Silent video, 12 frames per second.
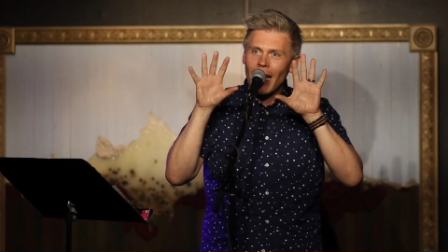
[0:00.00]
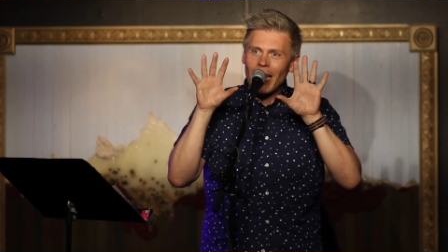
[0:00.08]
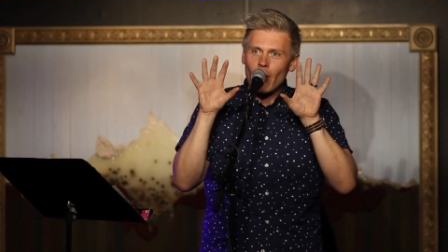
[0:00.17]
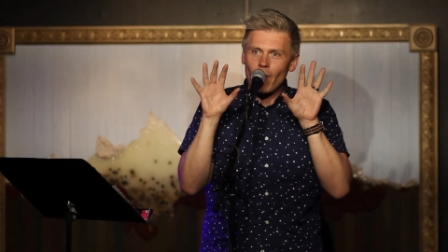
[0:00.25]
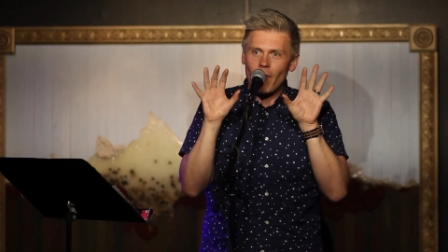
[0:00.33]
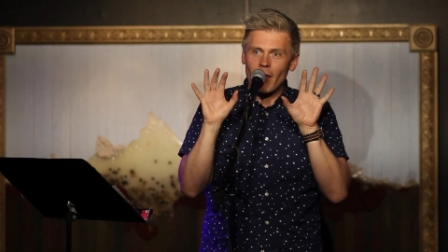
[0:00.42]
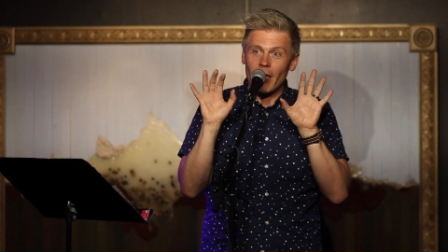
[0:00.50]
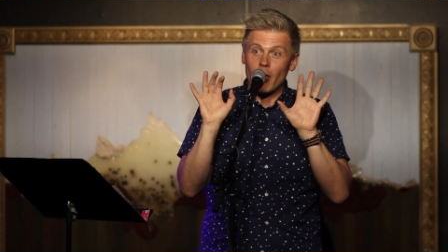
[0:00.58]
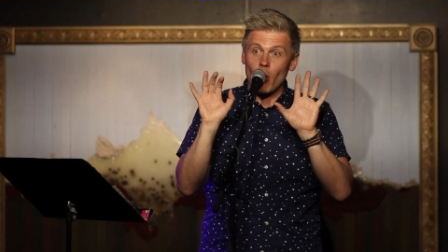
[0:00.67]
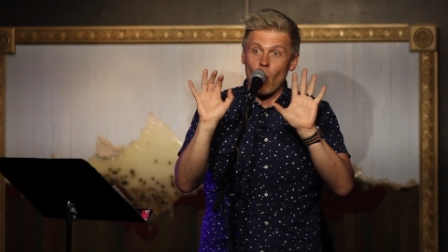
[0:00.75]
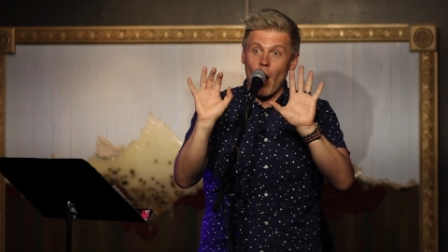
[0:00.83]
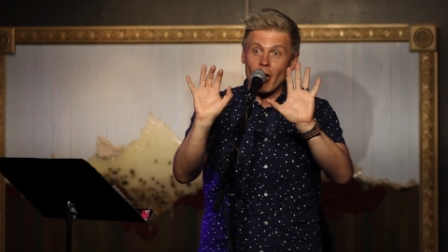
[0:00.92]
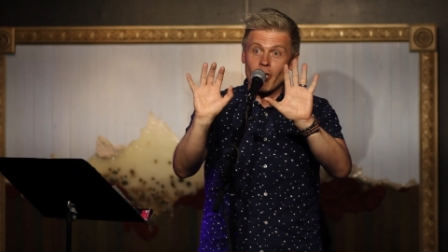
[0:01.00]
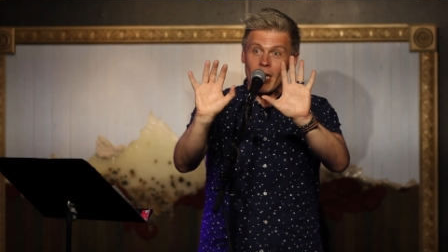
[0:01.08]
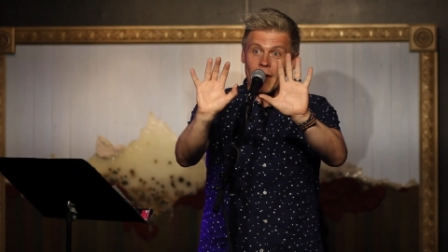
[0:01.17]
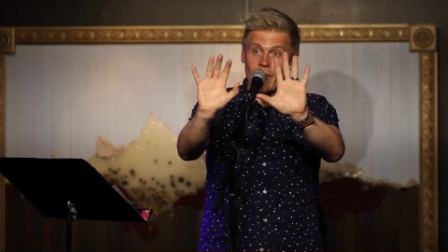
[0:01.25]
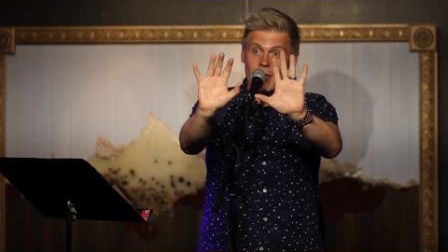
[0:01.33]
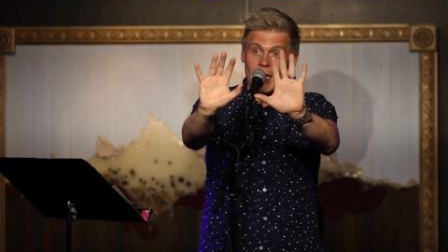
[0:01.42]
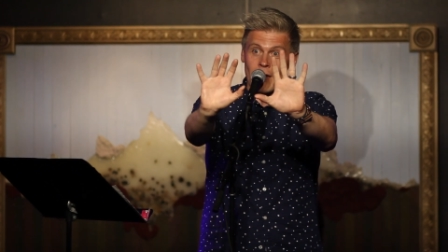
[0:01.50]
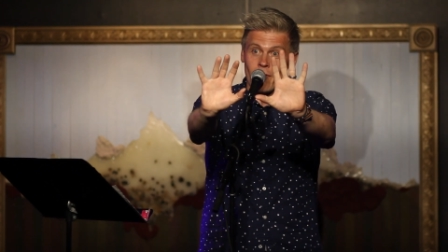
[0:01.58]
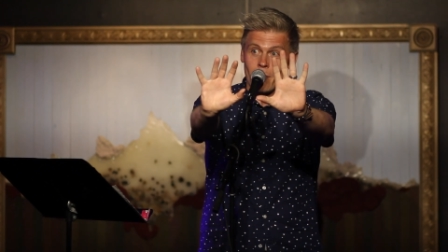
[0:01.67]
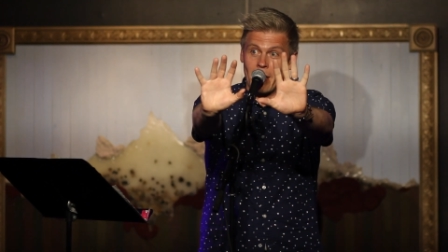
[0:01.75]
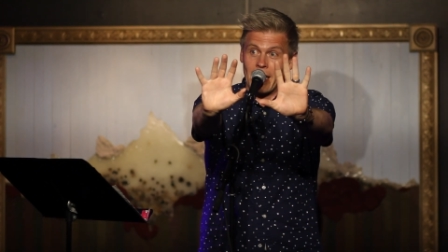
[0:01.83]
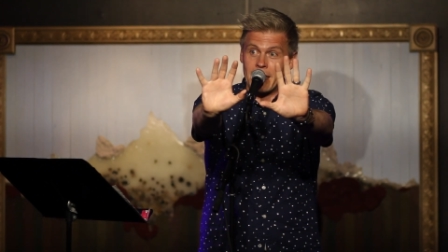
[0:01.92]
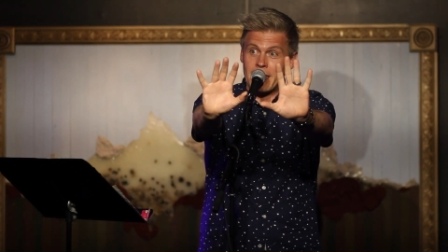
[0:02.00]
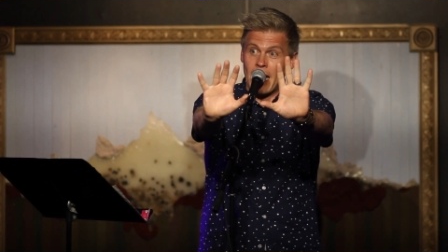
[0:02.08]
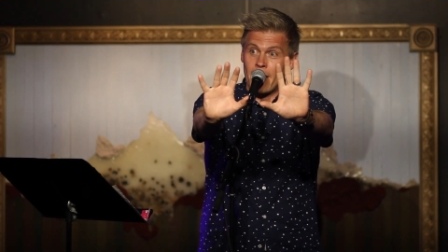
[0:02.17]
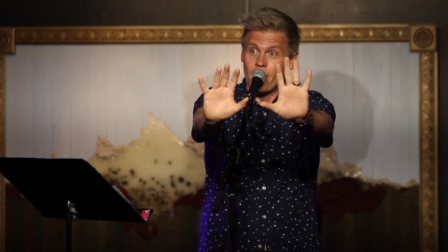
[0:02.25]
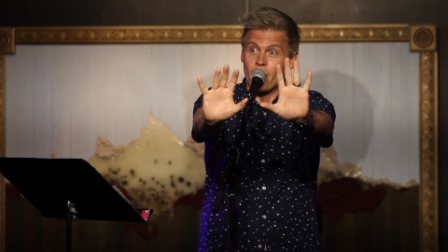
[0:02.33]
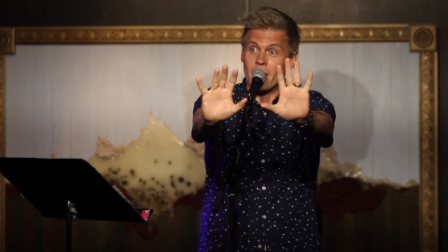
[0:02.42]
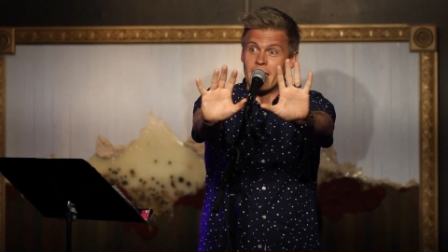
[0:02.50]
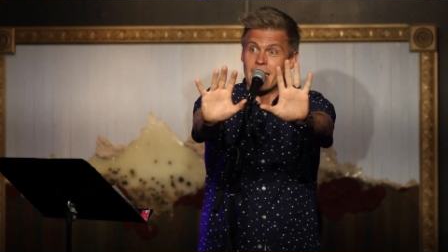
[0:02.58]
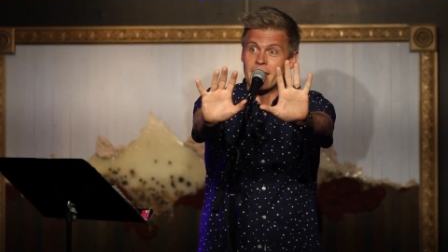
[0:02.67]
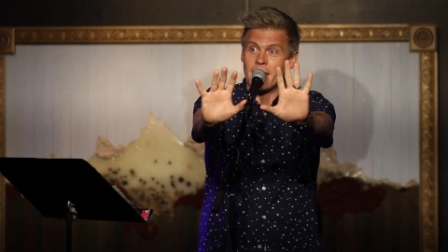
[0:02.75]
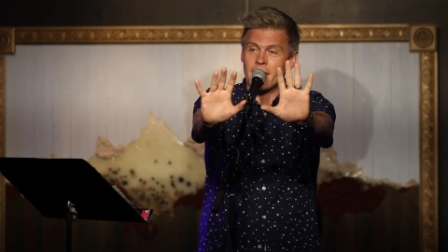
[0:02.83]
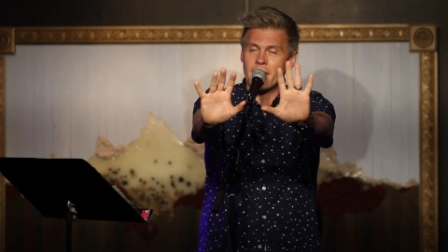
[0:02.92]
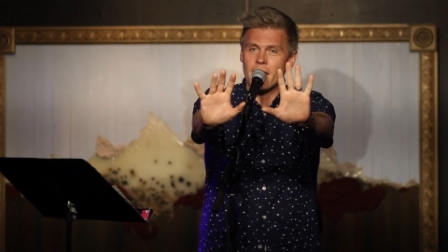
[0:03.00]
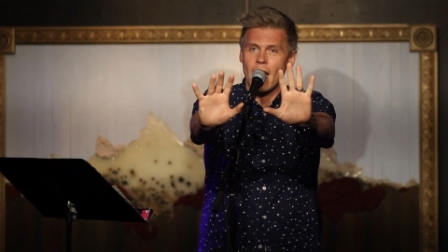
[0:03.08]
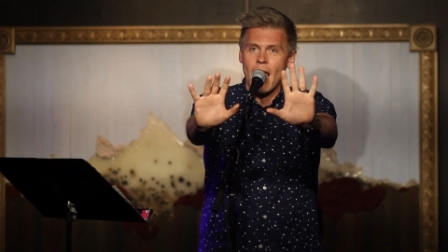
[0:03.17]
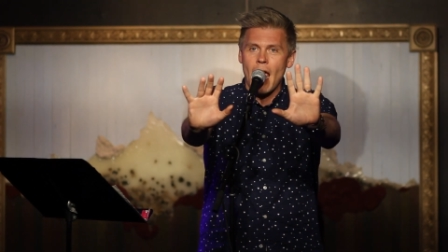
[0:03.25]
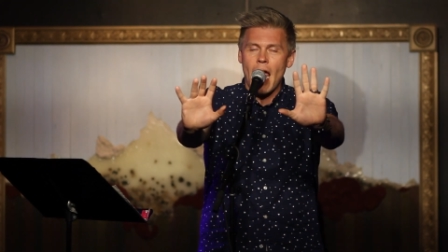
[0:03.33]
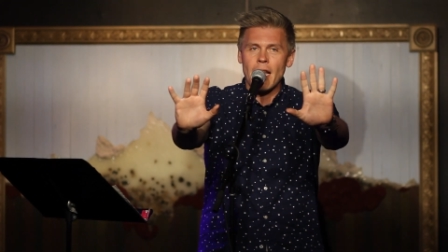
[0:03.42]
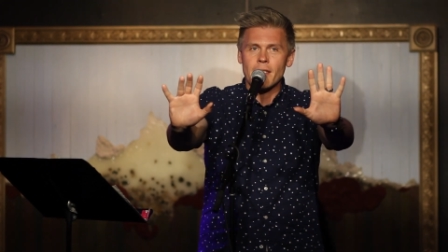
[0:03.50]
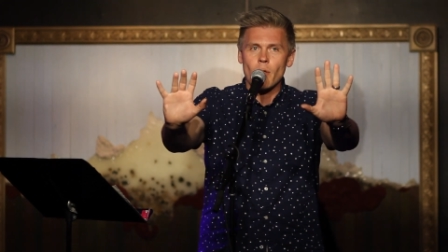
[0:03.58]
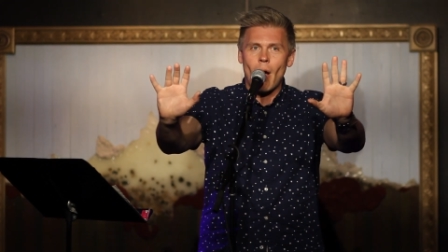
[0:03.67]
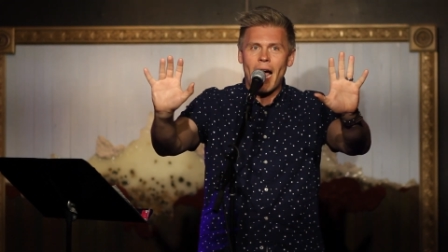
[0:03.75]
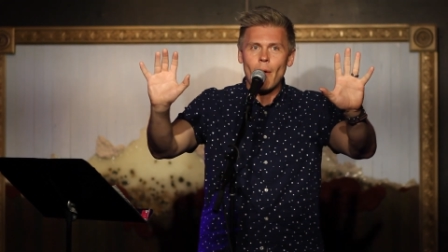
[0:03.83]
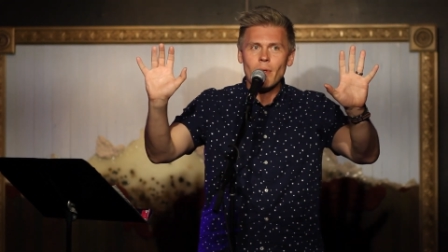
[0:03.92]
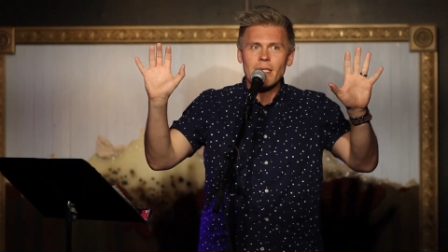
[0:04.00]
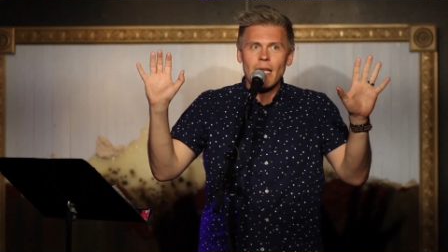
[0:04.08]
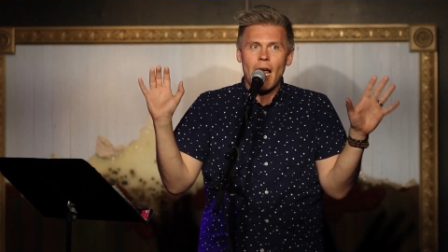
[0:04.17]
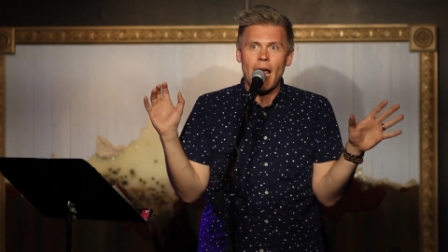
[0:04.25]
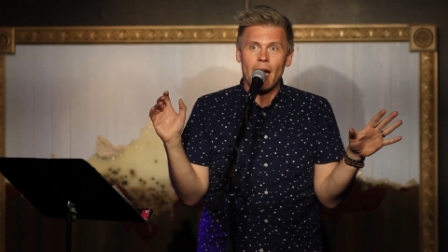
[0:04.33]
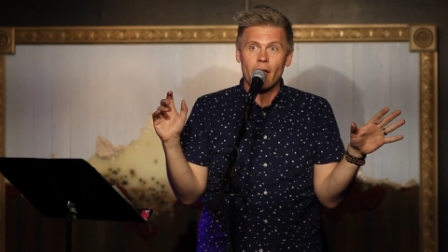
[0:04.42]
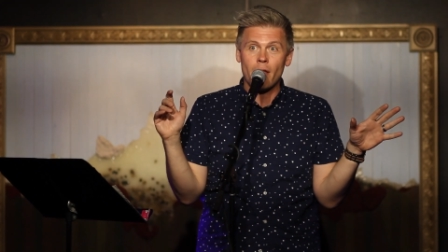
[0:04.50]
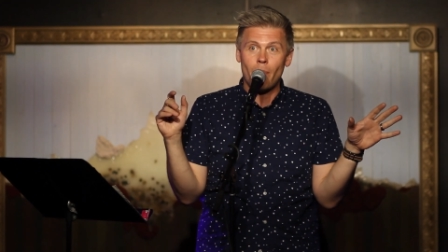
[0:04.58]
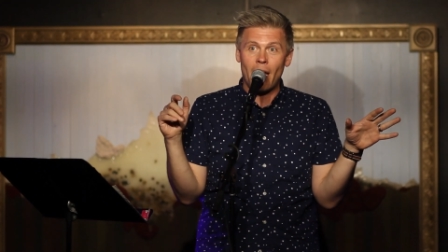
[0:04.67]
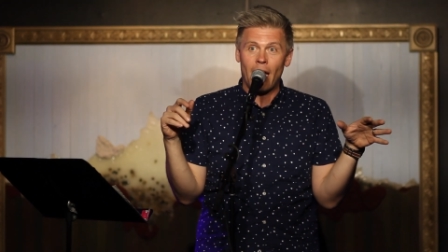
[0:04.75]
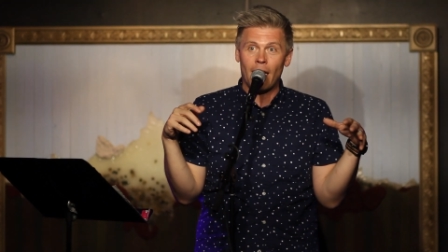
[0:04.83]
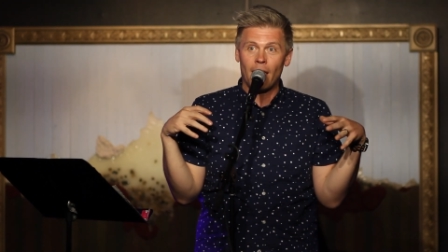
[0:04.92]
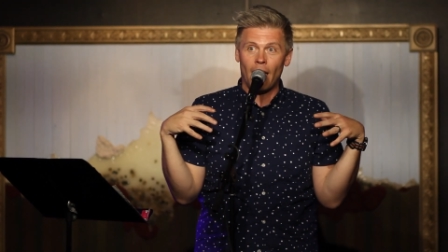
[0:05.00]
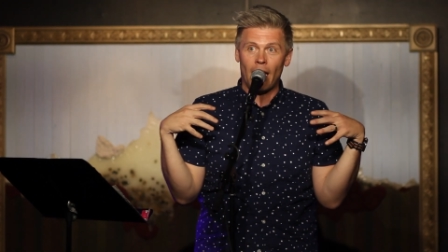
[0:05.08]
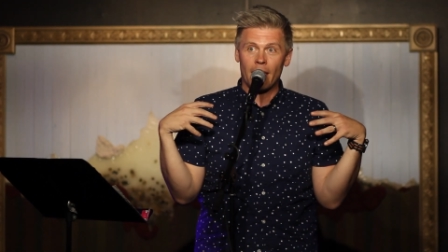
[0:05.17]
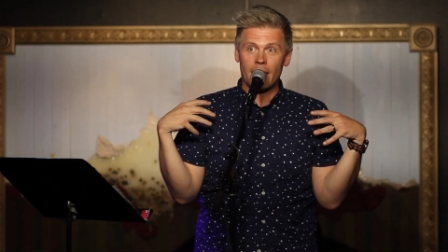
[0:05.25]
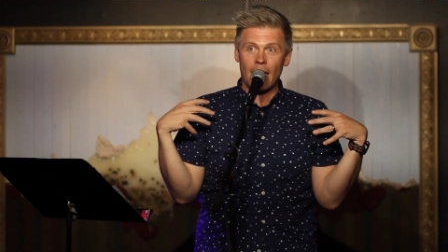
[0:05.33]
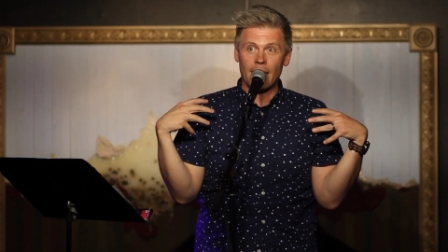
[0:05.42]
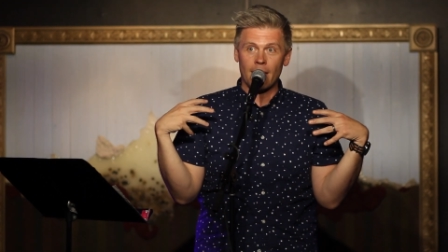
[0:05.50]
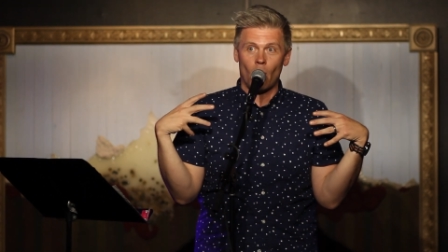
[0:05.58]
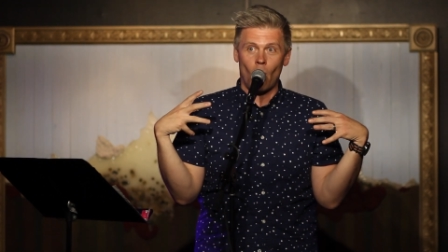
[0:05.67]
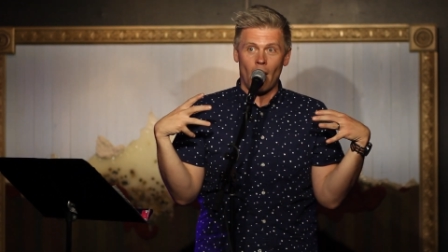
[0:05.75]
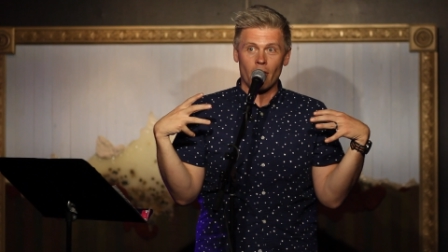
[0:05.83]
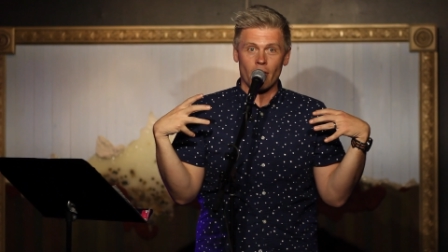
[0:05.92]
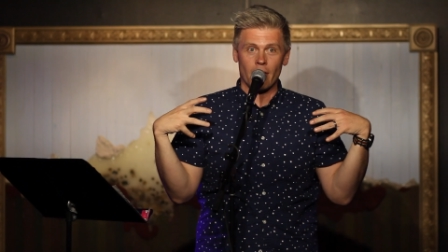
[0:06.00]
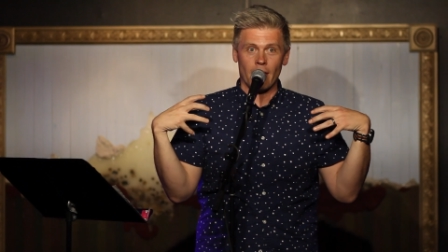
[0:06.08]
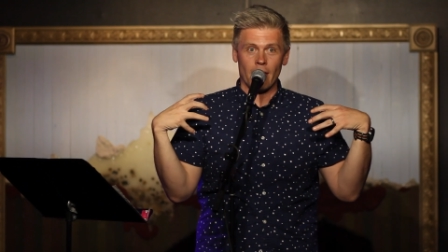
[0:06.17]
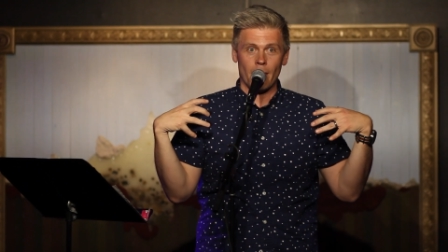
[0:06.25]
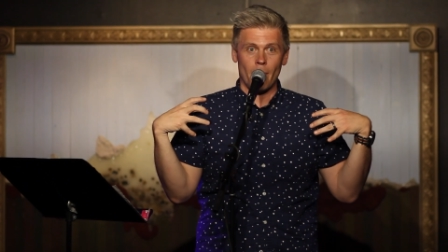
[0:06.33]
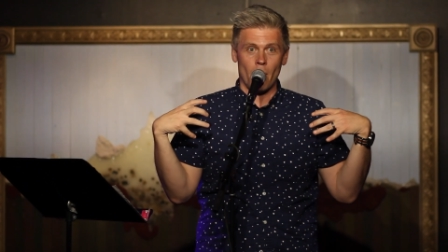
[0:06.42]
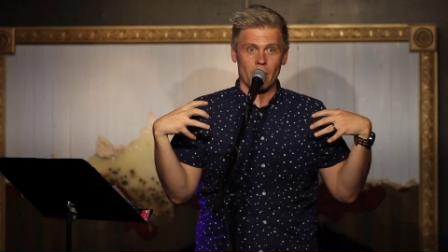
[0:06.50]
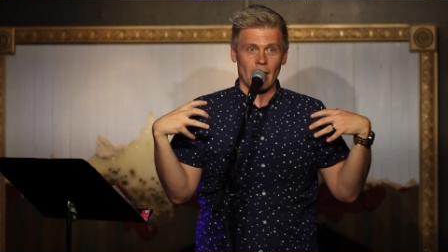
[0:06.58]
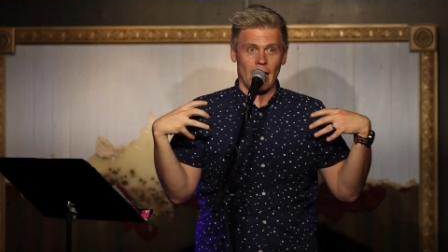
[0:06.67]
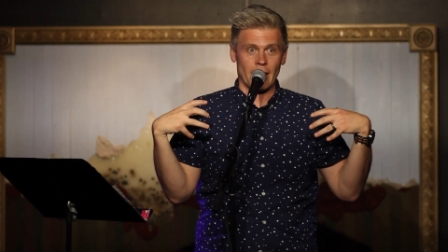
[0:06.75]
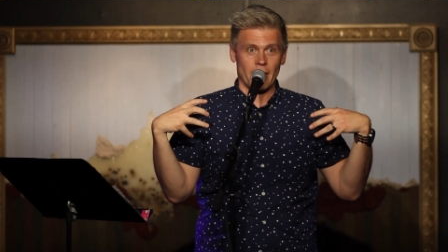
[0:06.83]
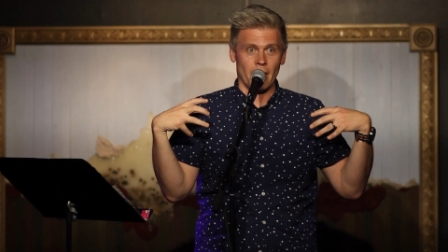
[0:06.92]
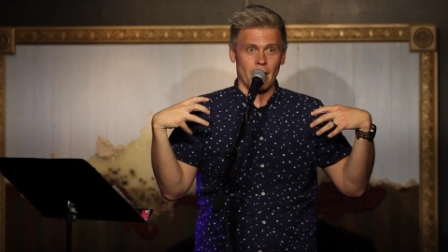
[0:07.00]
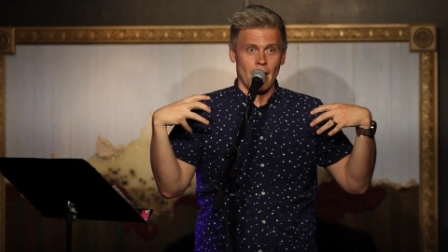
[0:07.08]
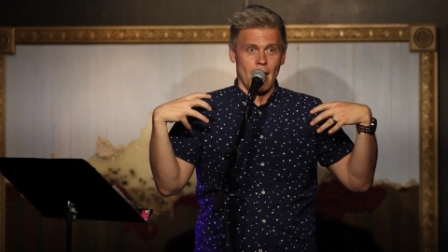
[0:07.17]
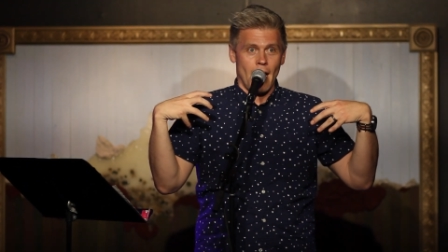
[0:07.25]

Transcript: and you feel like you're watching everything from like a 10 foot distance and so I was lying on the bed like Denzel Washington in The Bone Collector,